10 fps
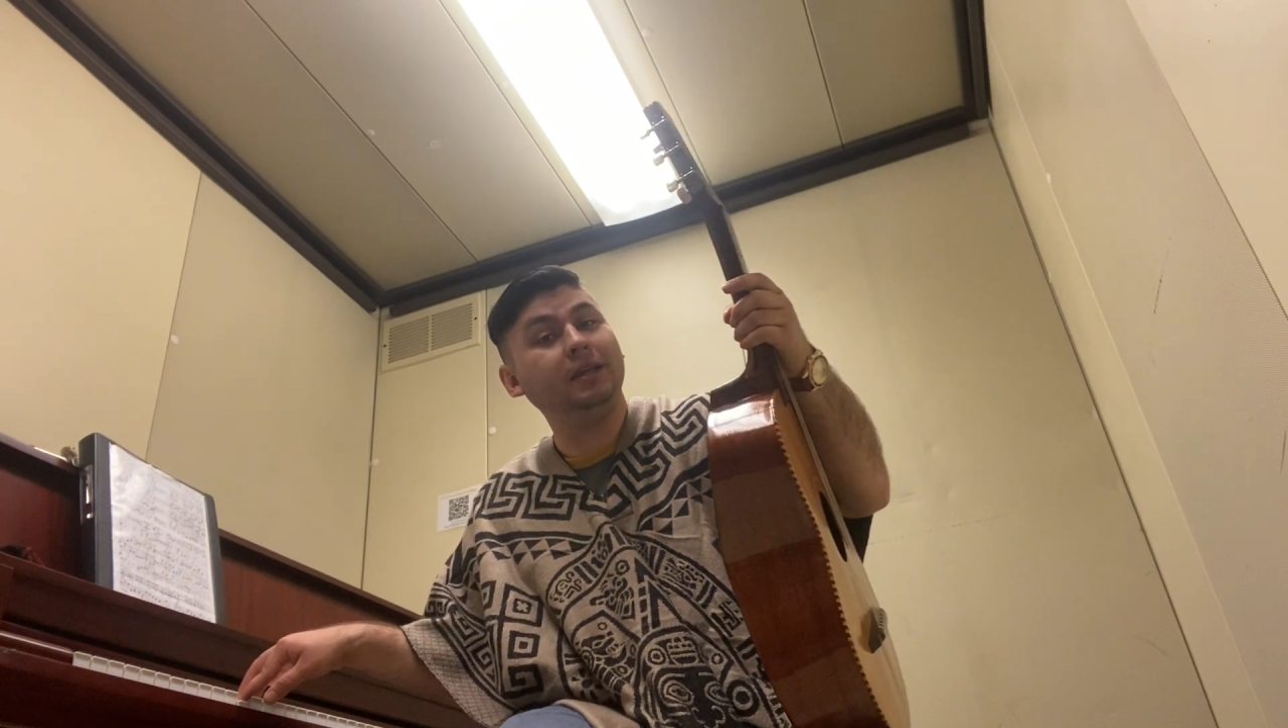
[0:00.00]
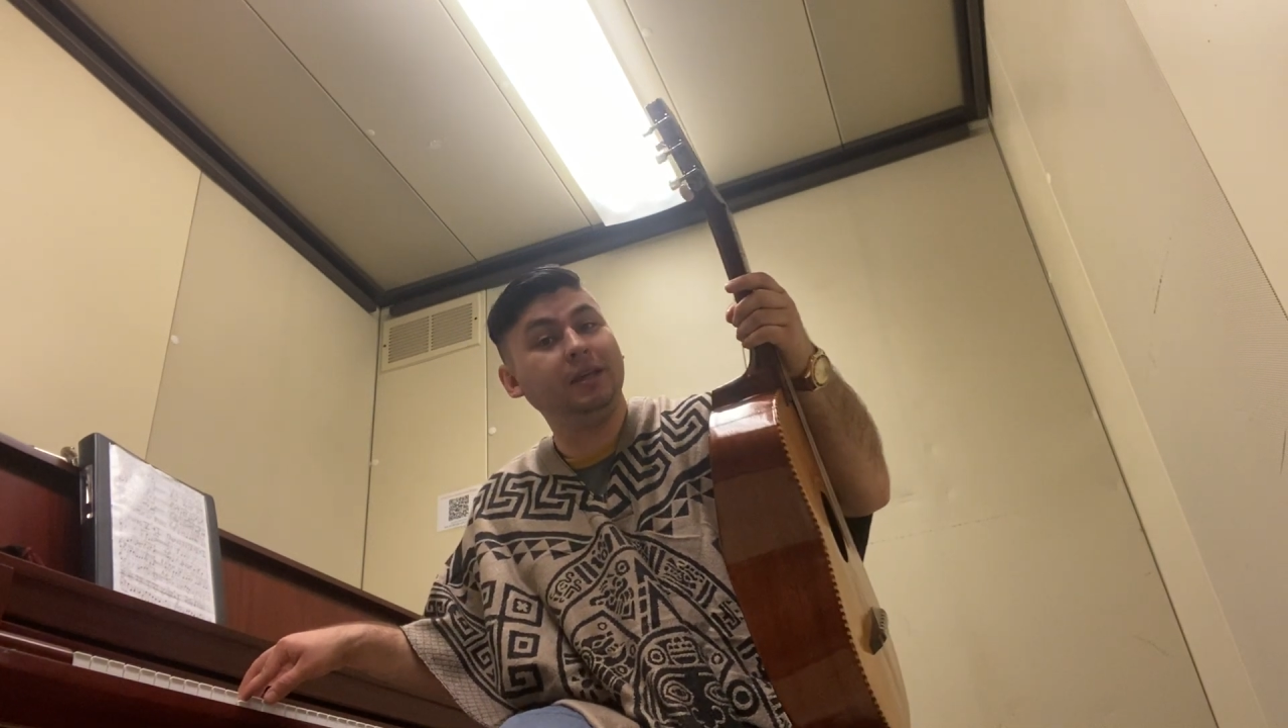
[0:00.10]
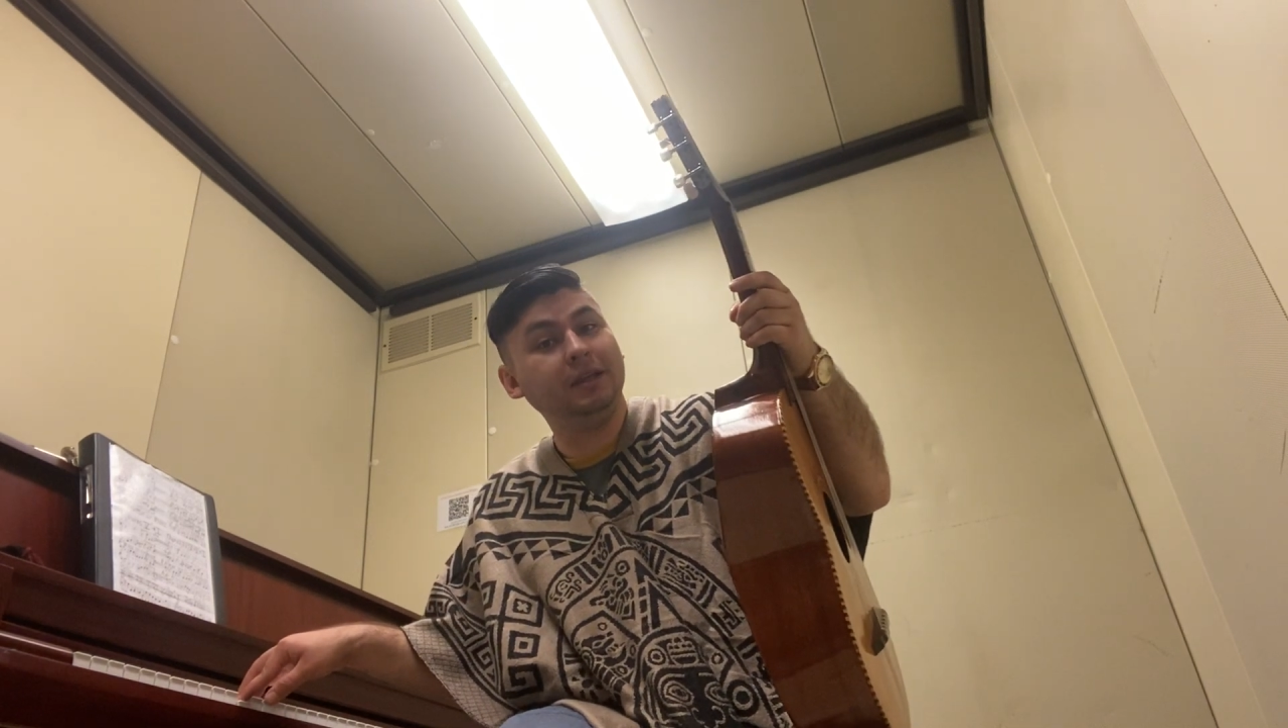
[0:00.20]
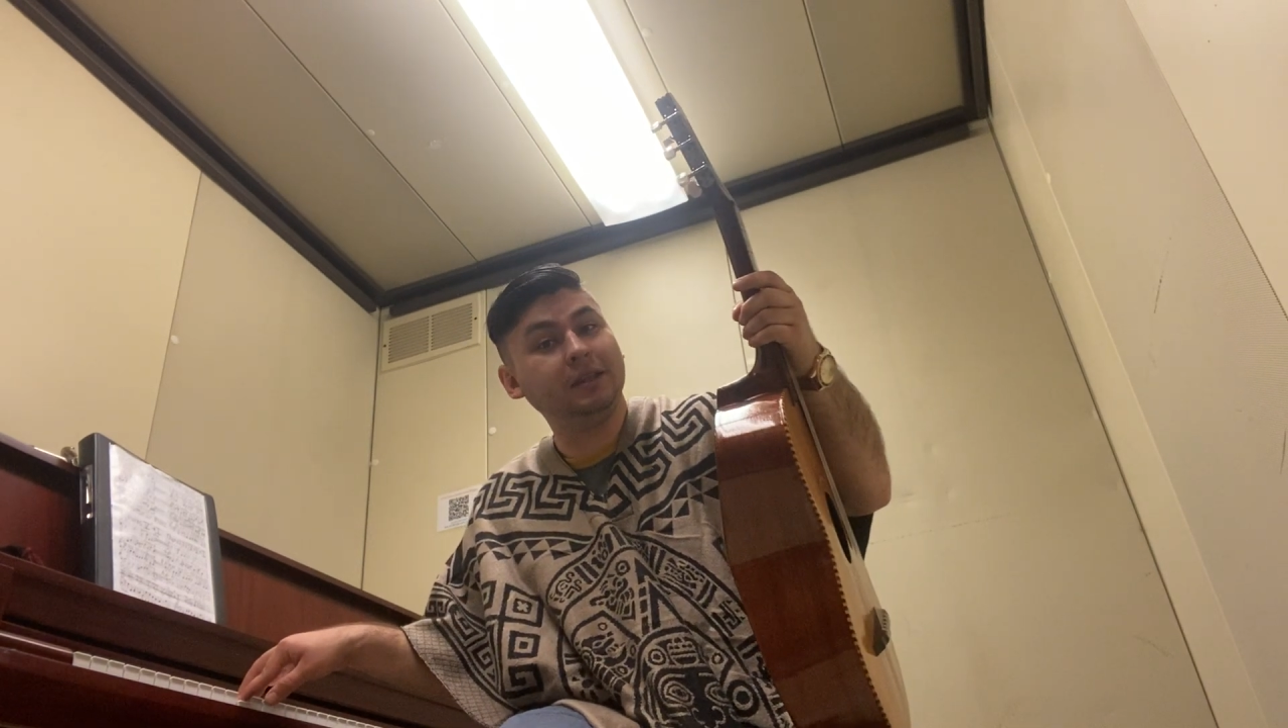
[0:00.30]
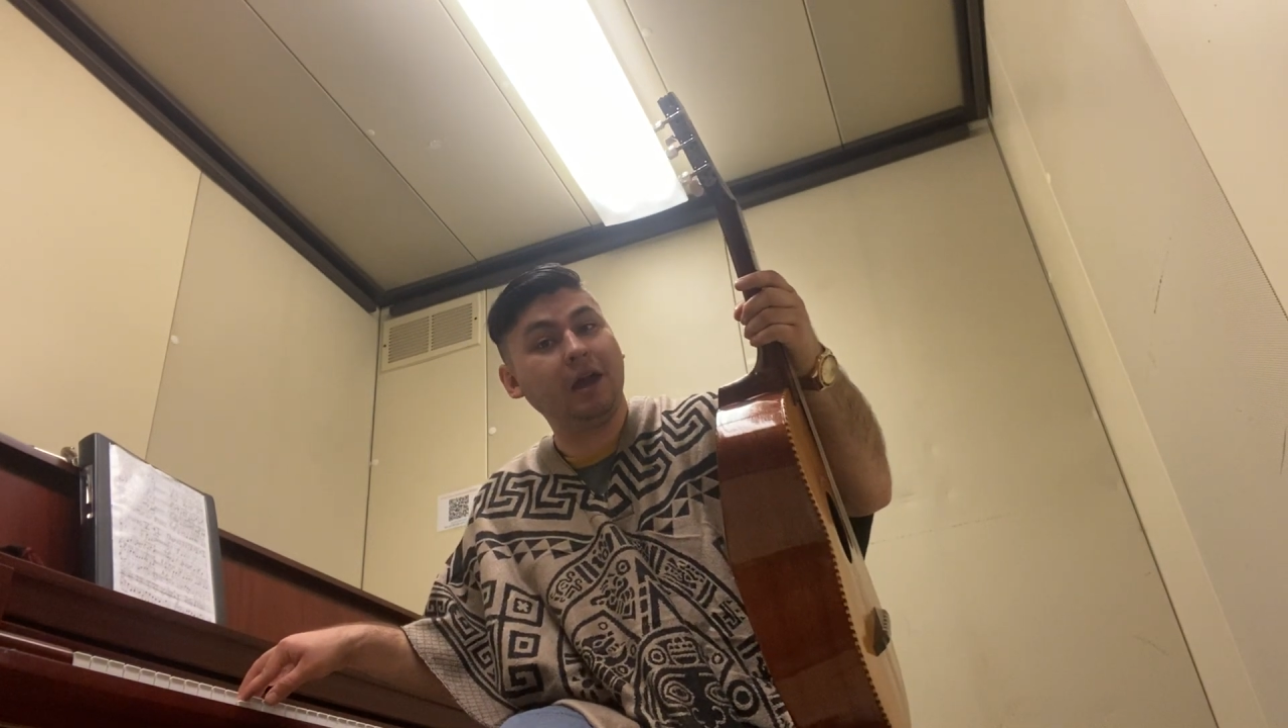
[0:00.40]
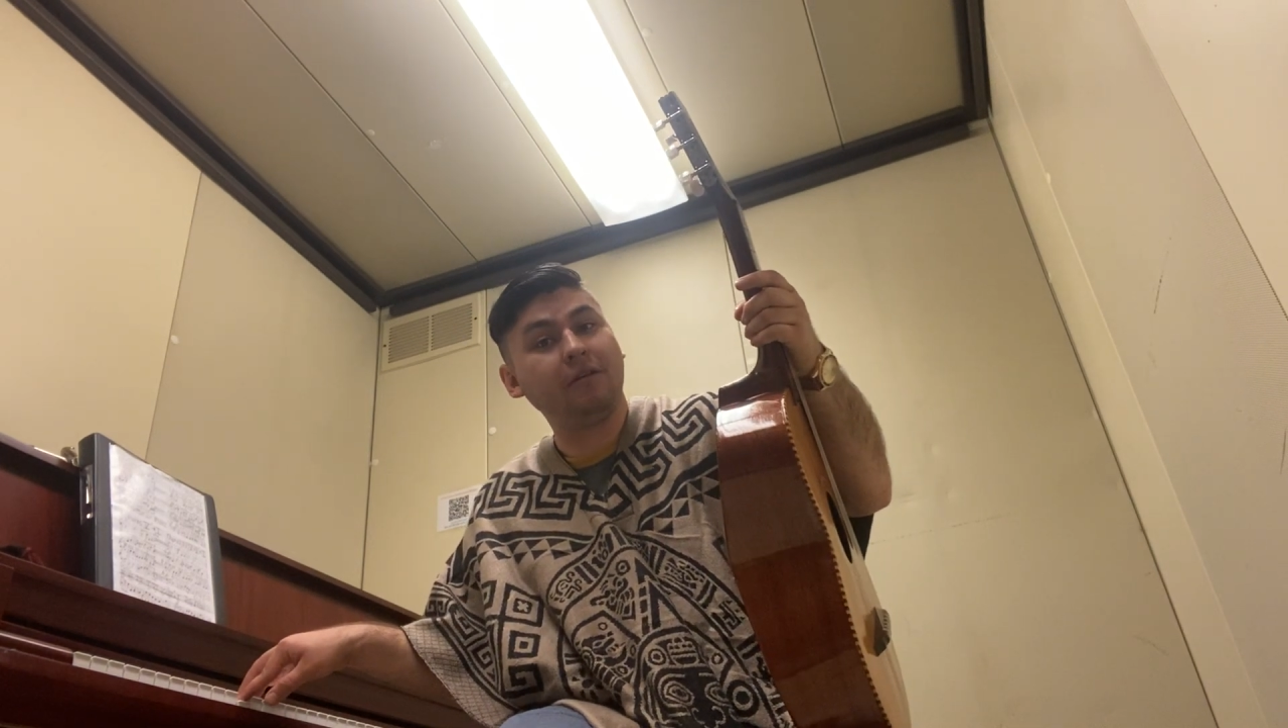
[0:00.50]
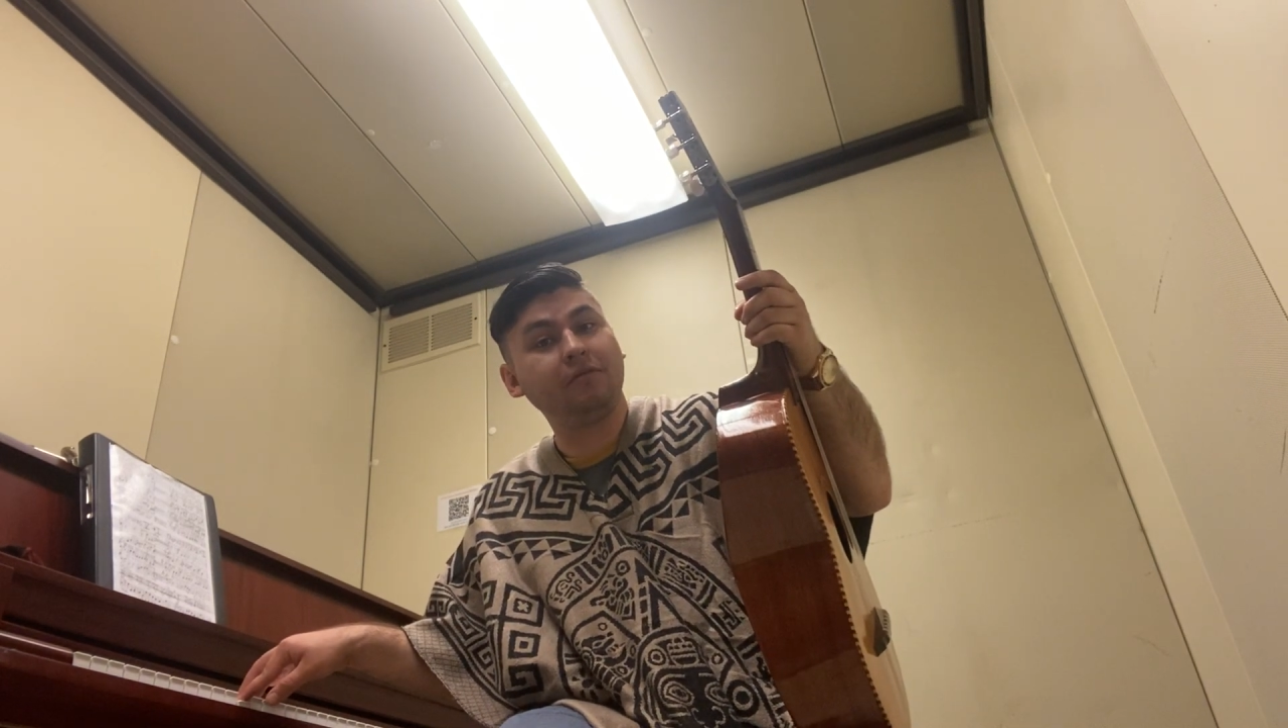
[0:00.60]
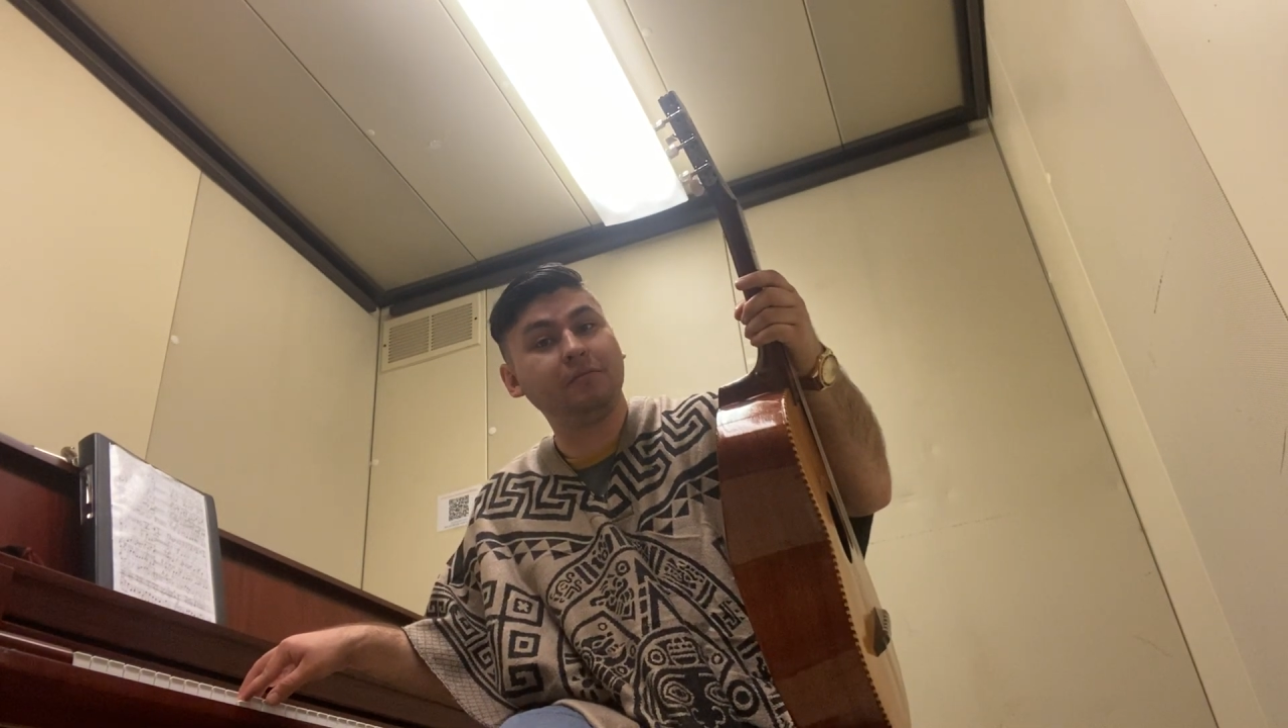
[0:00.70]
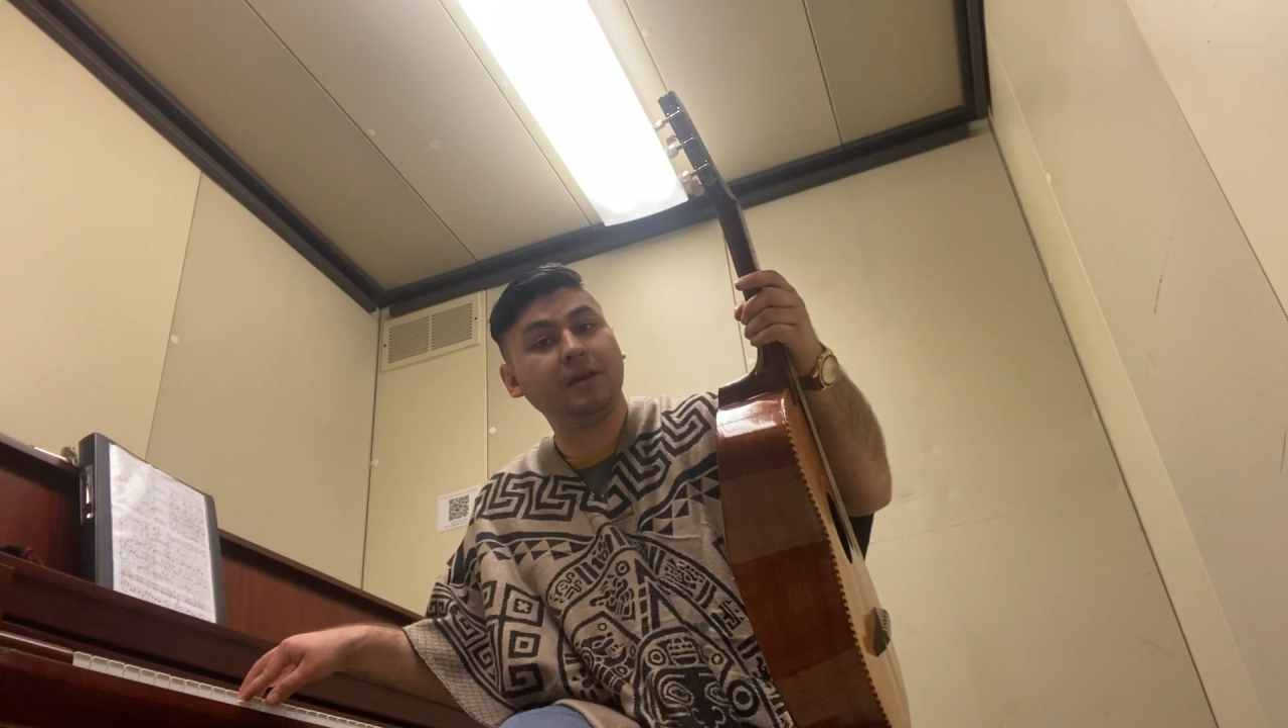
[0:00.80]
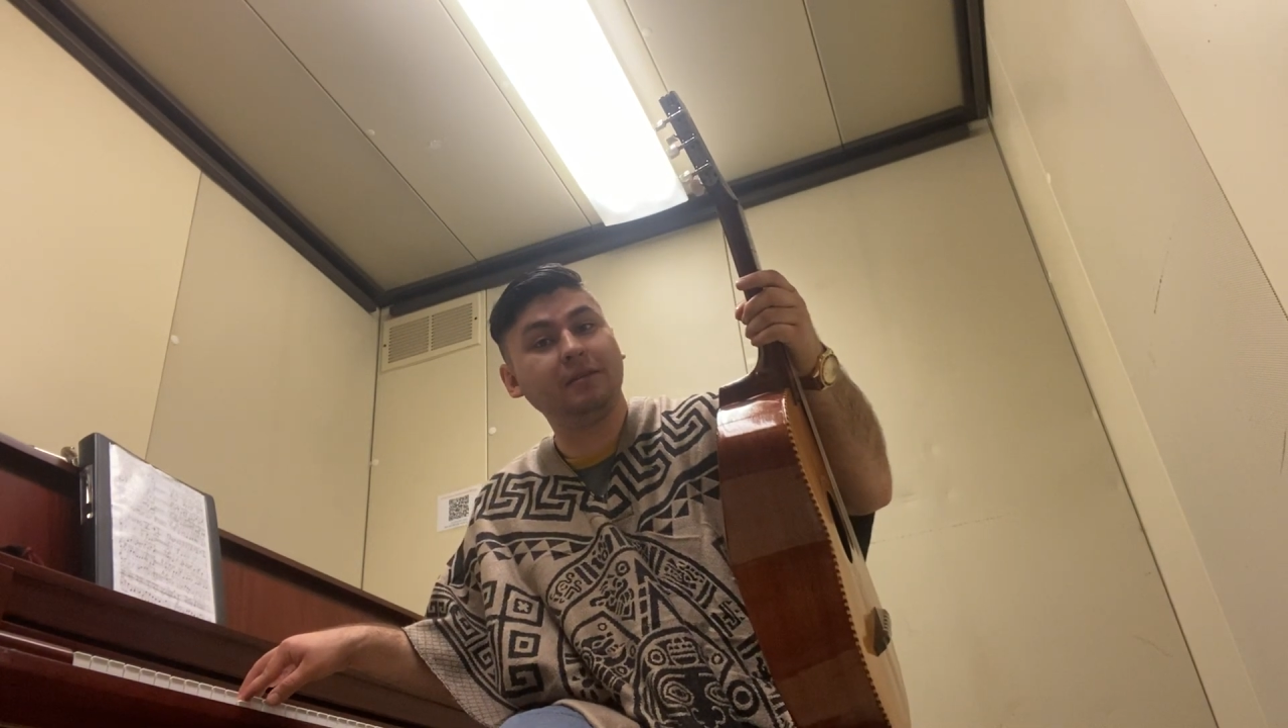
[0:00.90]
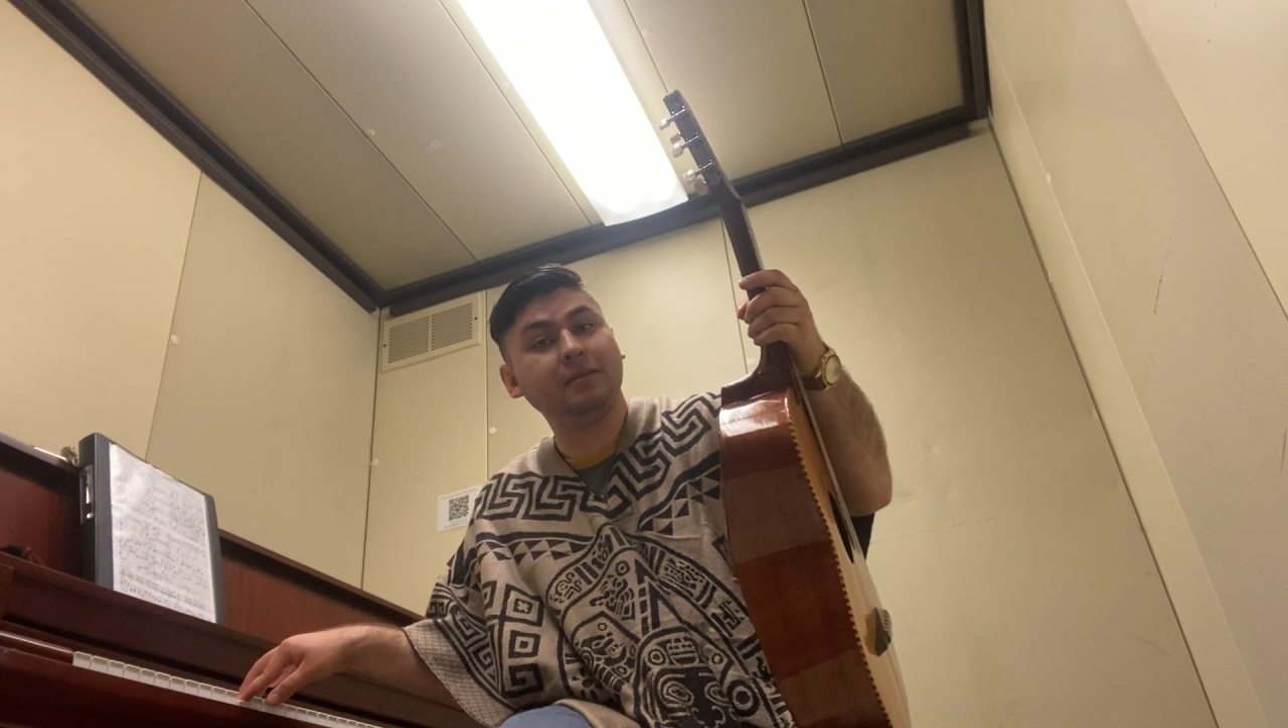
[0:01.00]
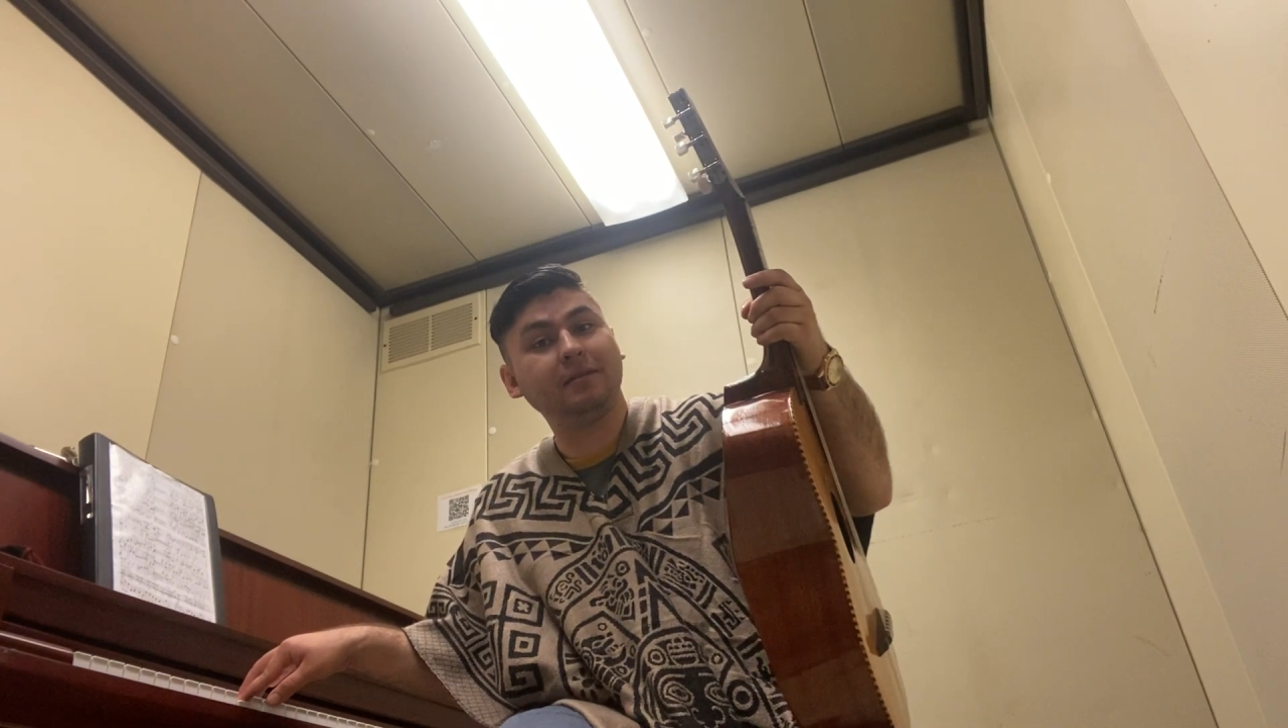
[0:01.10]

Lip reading: E in the alphabet